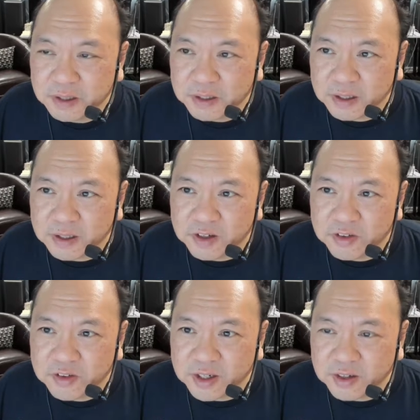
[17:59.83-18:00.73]
I think
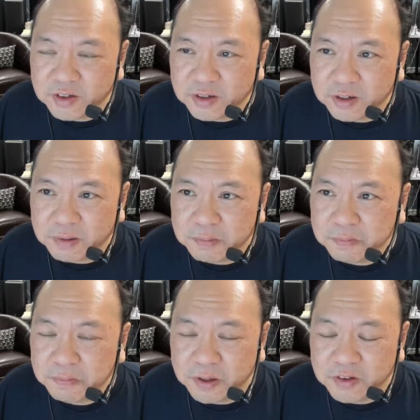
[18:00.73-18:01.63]
these days
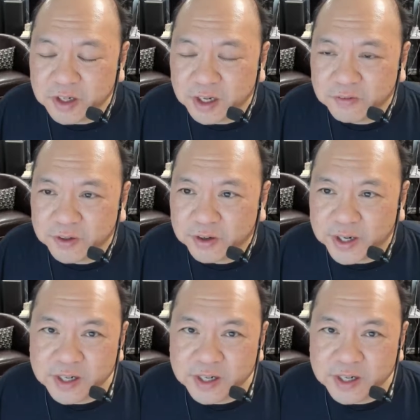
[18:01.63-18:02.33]
it's taken for